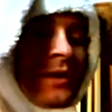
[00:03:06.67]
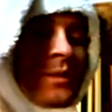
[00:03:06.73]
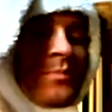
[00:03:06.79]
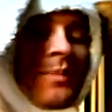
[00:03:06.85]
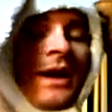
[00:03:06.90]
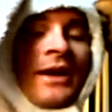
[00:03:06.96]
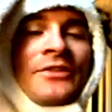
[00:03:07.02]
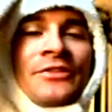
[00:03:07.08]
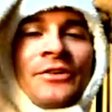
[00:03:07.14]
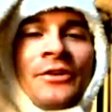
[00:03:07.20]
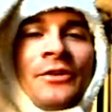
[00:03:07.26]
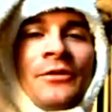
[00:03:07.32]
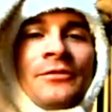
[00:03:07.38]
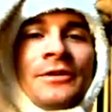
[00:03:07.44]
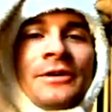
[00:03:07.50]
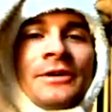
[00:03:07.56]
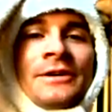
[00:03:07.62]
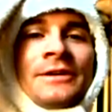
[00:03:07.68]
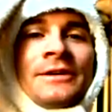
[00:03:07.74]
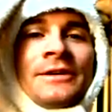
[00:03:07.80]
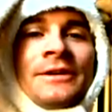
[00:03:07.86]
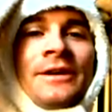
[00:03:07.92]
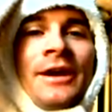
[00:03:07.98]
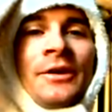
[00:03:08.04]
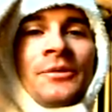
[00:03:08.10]
like bossa nova
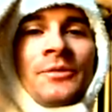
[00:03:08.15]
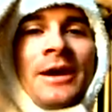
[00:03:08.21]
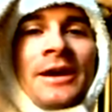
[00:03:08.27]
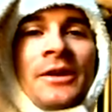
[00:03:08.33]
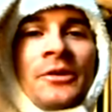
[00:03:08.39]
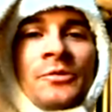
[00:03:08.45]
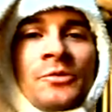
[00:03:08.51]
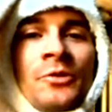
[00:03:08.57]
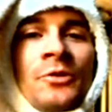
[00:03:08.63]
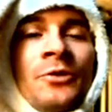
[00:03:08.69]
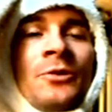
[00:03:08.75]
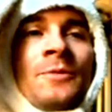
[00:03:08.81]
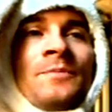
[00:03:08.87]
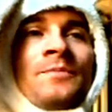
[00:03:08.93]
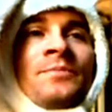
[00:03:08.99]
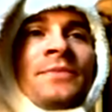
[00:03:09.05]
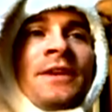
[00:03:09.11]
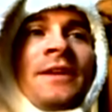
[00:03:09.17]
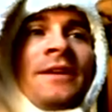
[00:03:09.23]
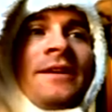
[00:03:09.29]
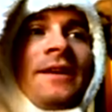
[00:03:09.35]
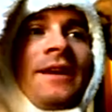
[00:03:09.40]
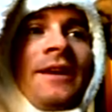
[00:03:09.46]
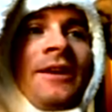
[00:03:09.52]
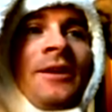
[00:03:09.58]
and rock and roll.
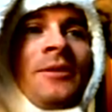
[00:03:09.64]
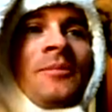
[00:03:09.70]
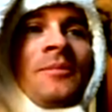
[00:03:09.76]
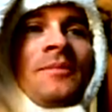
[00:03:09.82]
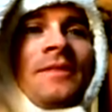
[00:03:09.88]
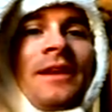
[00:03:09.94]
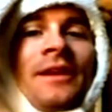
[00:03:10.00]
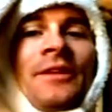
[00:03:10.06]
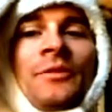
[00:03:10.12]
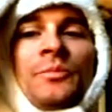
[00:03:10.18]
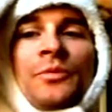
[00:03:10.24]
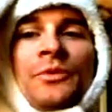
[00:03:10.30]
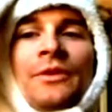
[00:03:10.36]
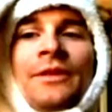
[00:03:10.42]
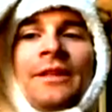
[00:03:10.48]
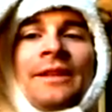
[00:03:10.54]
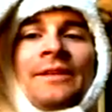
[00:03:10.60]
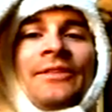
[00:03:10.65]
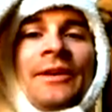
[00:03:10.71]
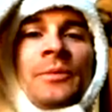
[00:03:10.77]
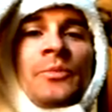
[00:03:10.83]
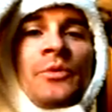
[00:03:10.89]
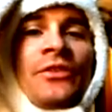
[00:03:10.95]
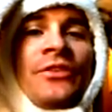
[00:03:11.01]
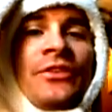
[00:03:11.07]
It's
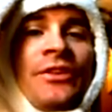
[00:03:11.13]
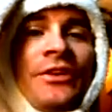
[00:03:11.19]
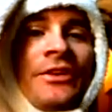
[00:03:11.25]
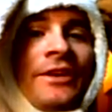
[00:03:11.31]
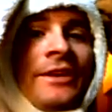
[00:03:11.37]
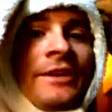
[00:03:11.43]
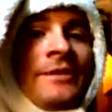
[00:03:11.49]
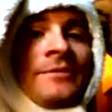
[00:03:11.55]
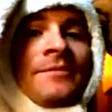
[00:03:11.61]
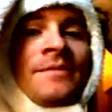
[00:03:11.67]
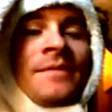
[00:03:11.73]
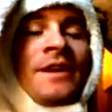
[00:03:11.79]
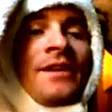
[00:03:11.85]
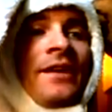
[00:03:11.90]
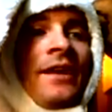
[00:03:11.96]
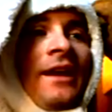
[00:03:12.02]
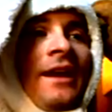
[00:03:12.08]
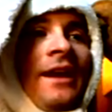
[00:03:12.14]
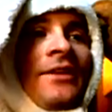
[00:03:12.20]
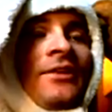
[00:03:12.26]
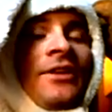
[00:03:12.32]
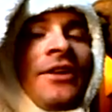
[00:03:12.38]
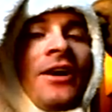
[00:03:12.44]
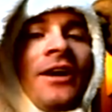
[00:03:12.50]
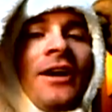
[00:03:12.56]
like Brazilian.
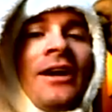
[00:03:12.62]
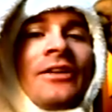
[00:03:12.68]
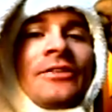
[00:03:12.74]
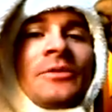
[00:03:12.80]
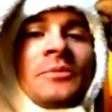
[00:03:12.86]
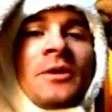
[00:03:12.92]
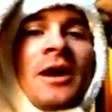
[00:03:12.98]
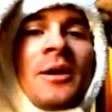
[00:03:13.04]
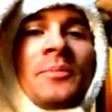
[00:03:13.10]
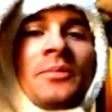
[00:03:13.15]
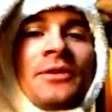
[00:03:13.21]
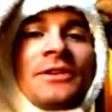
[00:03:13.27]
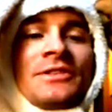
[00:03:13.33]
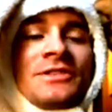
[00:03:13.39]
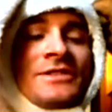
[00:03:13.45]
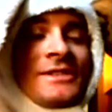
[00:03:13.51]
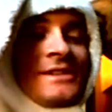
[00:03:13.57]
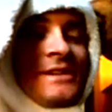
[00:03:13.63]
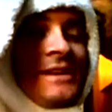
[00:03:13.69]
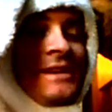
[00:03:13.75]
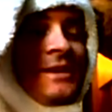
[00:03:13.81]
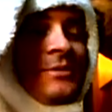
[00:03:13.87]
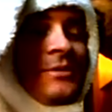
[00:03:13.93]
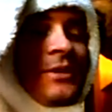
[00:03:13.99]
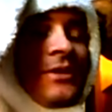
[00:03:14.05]
It's an awesome compilation
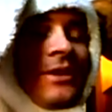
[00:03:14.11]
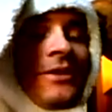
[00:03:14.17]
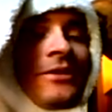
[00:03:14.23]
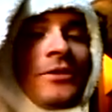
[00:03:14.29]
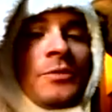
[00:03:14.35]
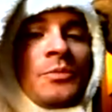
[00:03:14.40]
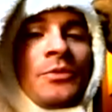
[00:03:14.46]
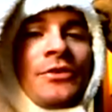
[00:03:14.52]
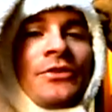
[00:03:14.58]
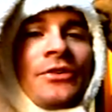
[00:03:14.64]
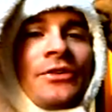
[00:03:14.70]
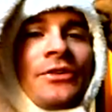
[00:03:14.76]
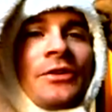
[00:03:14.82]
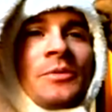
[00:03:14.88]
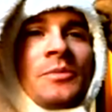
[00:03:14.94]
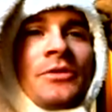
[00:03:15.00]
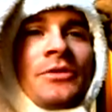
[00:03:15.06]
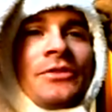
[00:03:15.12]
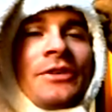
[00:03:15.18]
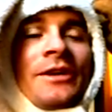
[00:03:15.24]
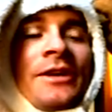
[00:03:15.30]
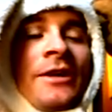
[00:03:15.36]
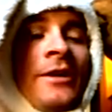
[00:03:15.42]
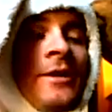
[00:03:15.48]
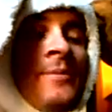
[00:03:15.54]
CD with all this Brazilian
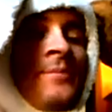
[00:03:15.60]
music.